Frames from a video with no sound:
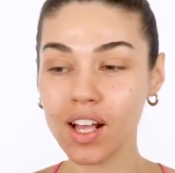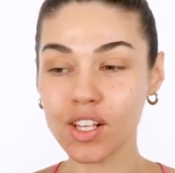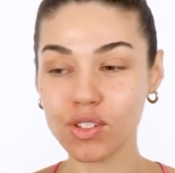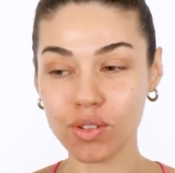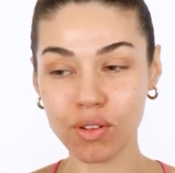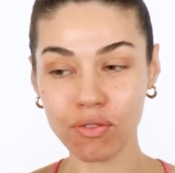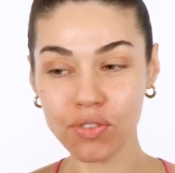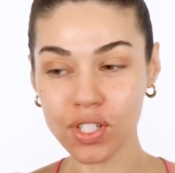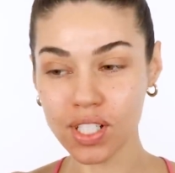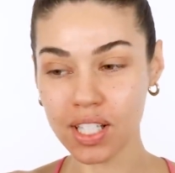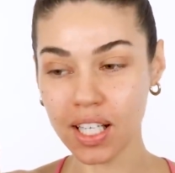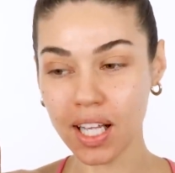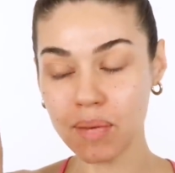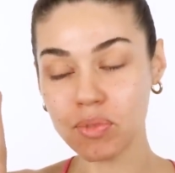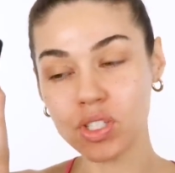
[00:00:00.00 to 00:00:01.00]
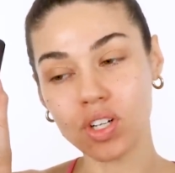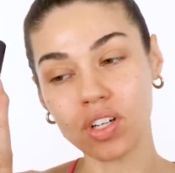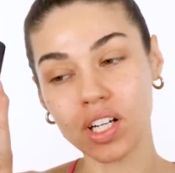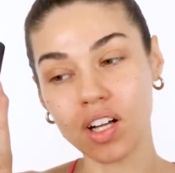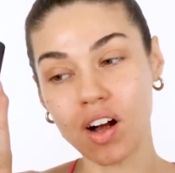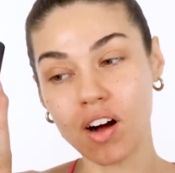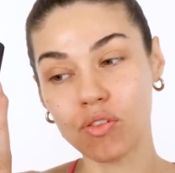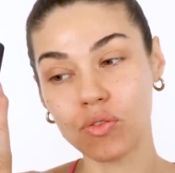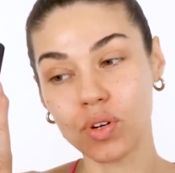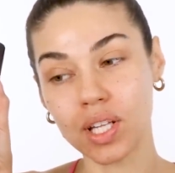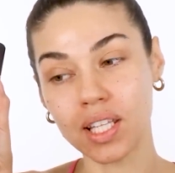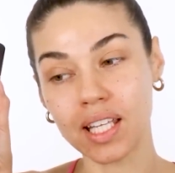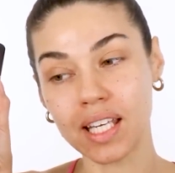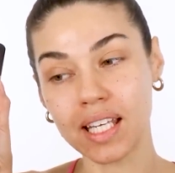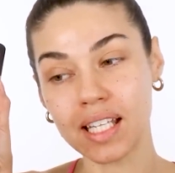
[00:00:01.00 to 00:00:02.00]
So the first thing I'm starting off
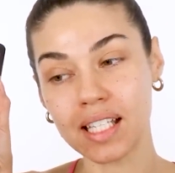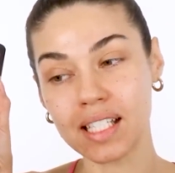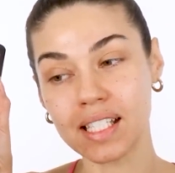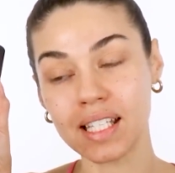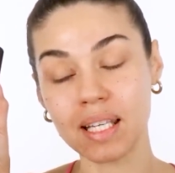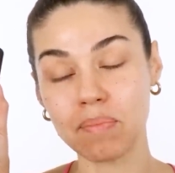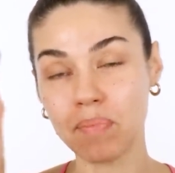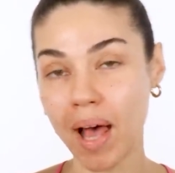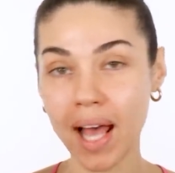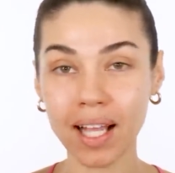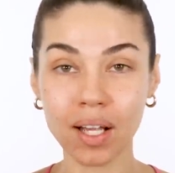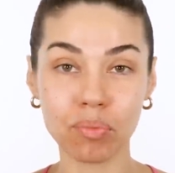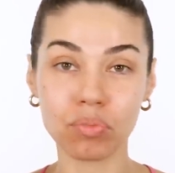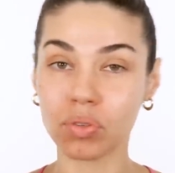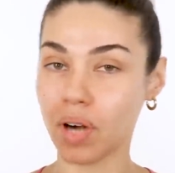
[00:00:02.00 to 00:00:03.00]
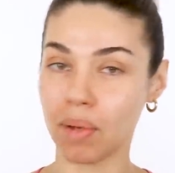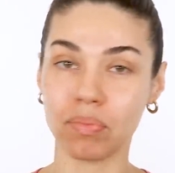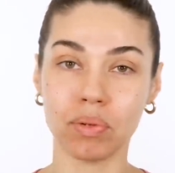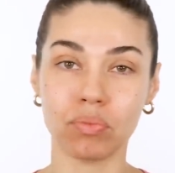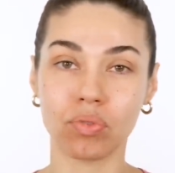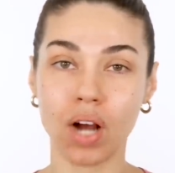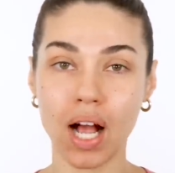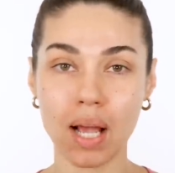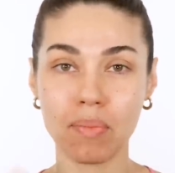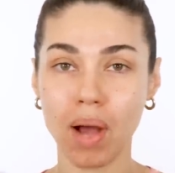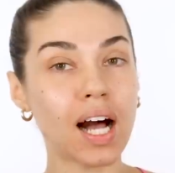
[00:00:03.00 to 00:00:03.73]
with is the MAC Prep and Prime.